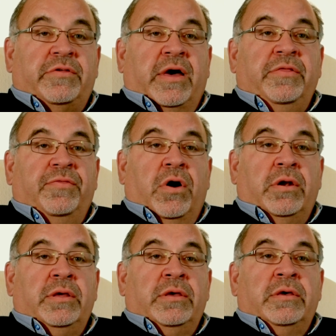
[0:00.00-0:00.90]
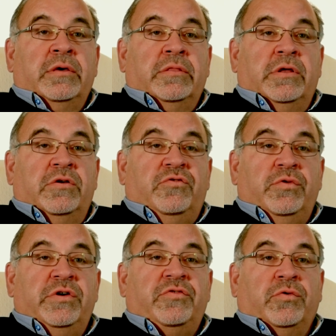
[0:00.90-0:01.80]
I thought that a
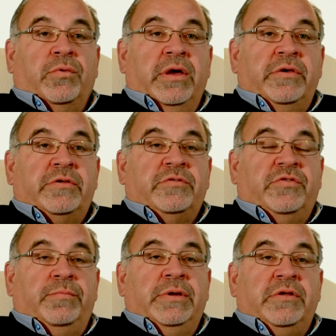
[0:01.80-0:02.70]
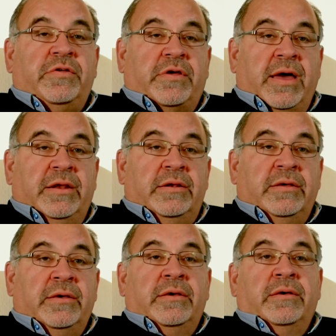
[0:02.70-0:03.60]
judicial race should be decided
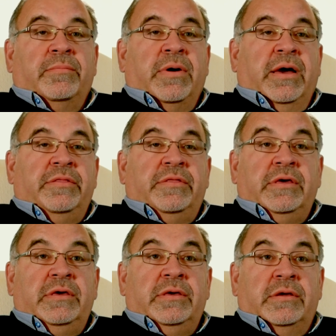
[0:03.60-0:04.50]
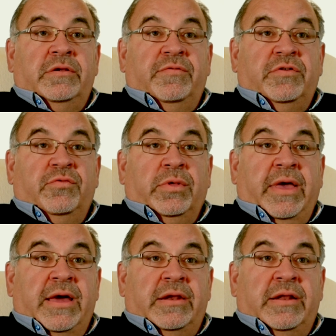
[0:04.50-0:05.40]
by the individual
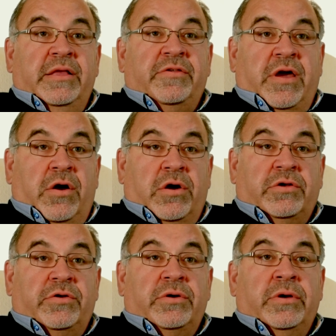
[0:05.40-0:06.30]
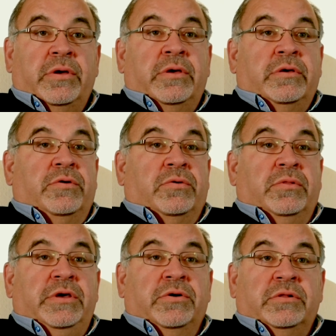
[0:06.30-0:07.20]
candidate's character, their
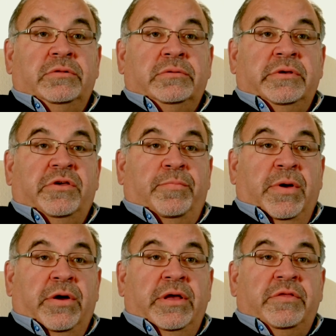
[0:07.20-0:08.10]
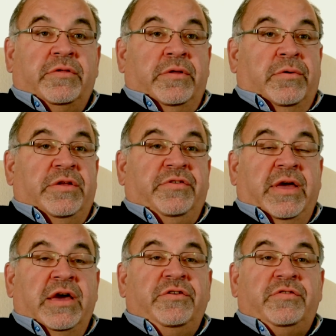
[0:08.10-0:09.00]
legal experience, their
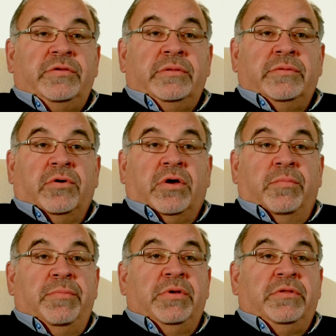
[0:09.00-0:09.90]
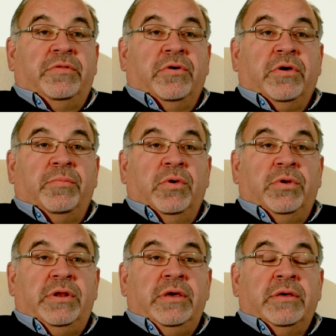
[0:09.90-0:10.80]
education, their commitment to their
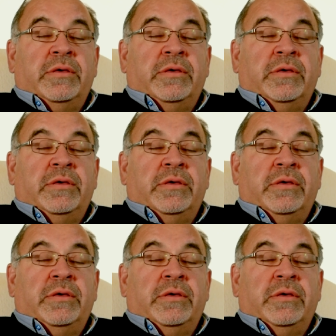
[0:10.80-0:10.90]
community,